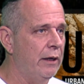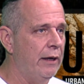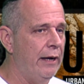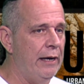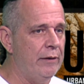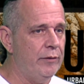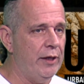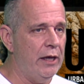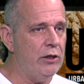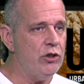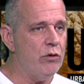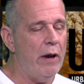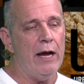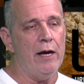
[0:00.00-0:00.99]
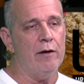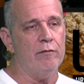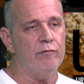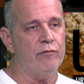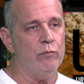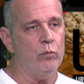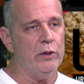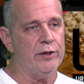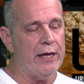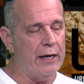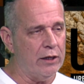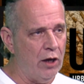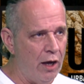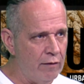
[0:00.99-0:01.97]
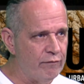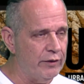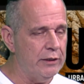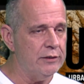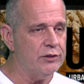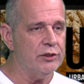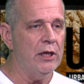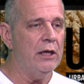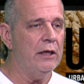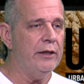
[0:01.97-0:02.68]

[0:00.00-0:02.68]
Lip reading: And then you have, with that confidence,